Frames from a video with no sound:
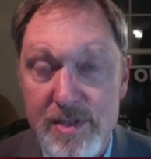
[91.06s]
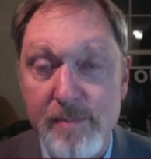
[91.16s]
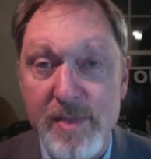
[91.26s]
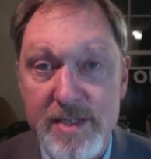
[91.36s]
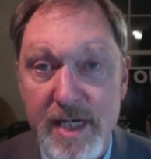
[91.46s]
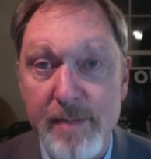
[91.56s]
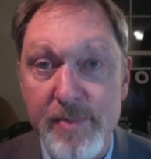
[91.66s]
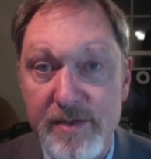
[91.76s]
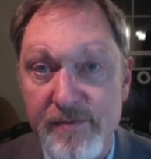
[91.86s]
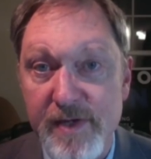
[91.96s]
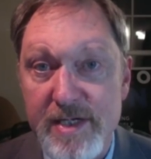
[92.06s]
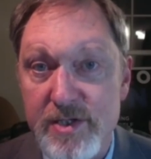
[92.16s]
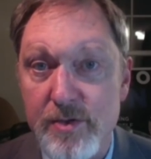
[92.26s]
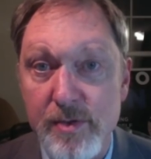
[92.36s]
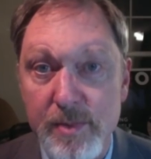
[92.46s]
when somebody's having to
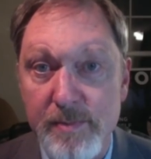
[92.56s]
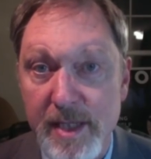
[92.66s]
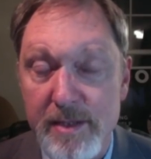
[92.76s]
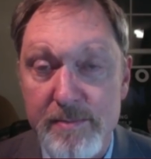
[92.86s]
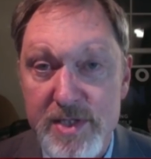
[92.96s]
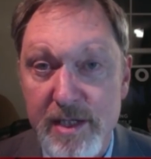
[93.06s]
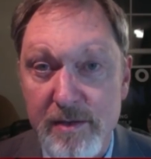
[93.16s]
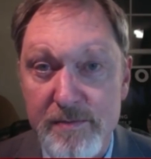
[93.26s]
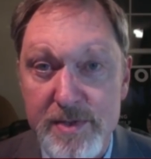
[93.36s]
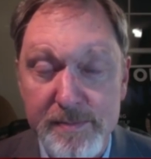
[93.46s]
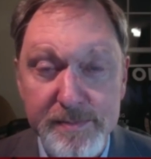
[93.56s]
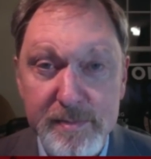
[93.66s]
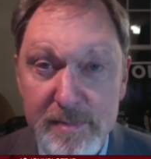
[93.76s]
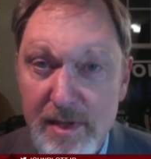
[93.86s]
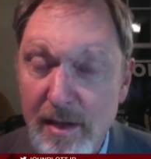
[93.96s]
face a criminal by themselves?
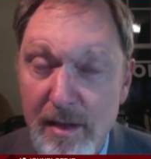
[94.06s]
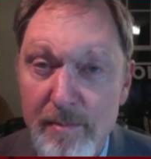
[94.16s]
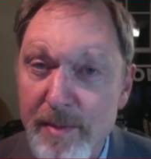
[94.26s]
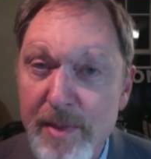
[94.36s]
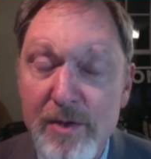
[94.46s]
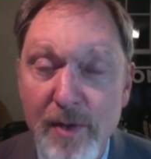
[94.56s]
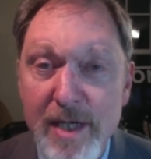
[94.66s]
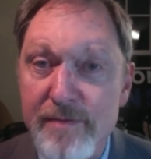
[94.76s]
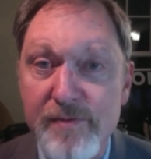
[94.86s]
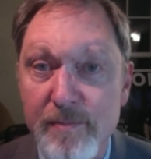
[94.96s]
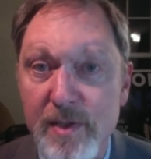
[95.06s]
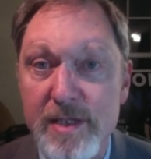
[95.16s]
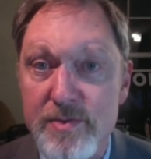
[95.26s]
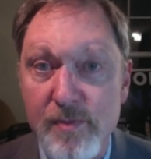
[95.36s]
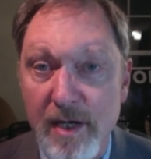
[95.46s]
I mean, it'd be great if the
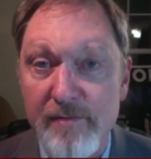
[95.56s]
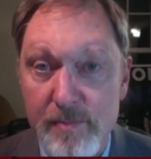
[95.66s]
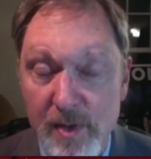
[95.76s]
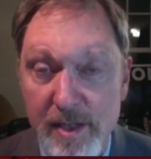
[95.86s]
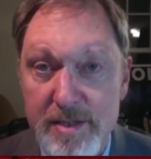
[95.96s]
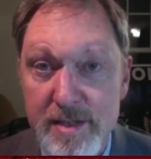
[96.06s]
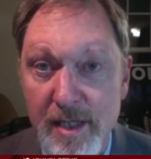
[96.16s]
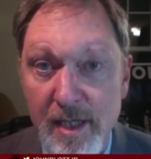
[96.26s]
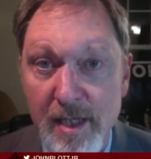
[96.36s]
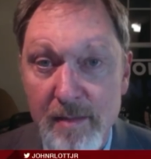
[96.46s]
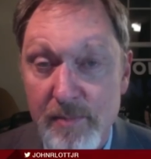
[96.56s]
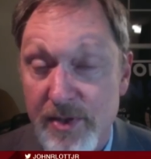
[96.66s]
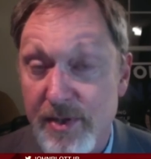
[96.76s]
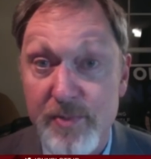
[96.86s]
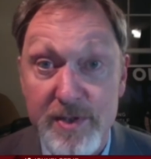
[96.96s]
police were every place,
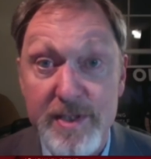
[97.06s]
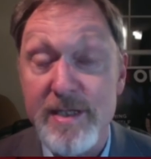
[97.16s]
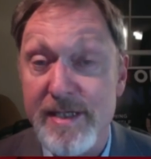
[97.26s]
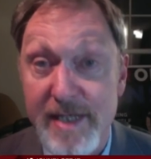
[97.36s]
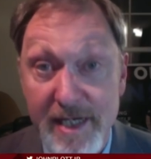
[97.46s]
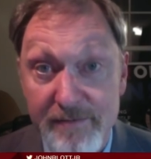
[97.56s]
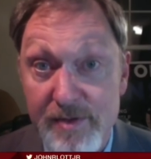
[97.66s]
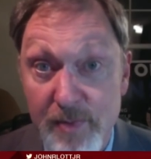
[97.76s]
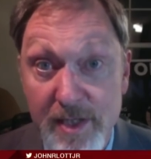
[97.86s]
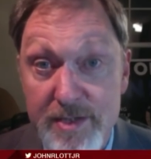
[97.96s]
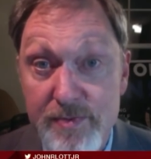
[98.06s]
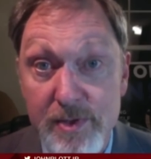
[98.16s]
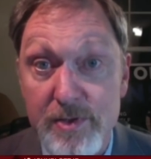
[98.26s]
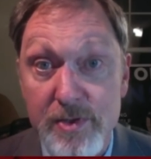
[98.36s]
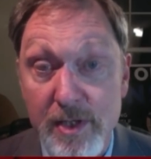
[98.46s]
but they're particularly not every place
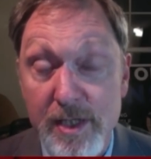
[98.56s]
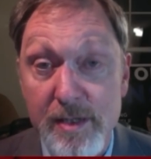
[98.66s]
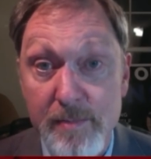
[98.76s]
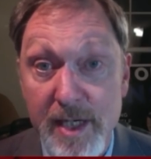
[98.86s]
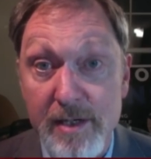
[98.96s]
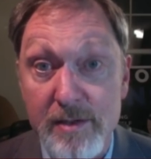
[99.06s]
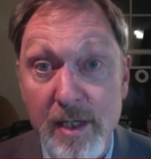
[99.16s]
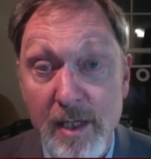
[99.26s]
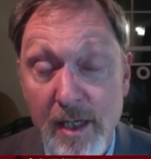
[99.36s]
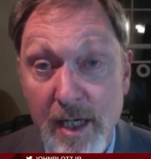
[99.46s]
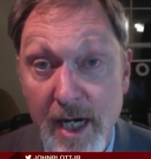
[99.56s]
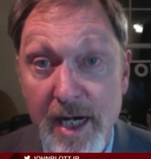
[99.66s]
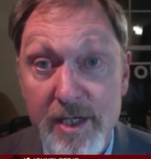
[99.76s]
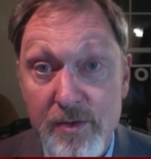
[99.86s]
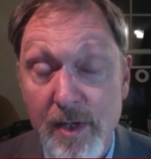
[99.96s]
when you're talking about
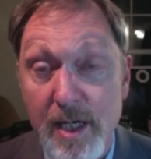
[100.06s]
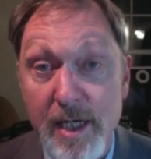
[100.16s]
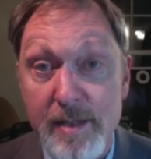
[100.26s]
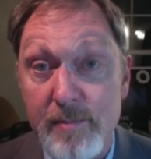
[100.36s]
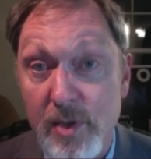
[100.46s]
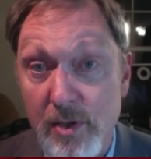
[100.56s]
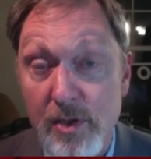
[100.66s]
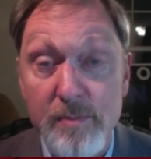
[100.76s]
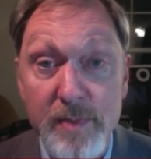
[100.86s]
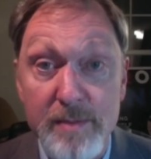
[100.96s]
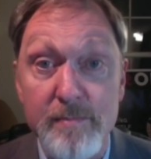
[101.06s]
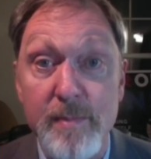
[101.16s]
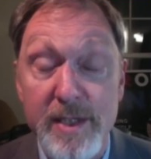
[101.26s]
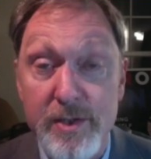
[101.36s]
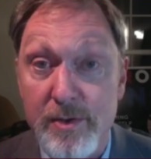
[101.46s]
high crime, urban,
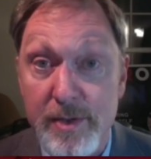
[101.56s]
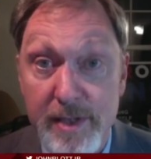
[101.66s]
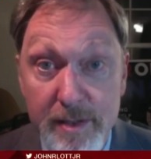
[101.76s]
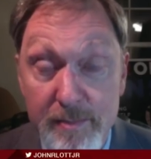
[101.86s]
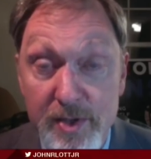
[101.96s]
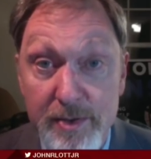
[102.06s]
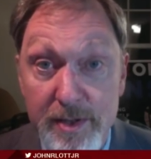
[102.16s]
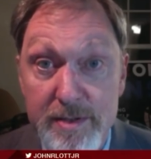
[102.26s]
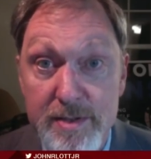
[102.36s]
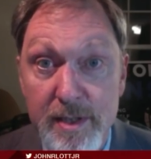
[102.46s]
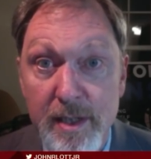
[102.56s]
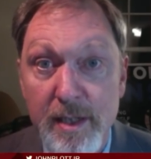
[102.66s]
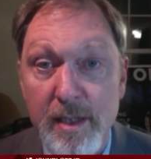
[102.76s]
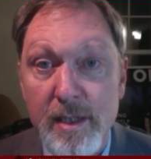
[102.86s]
minority communities.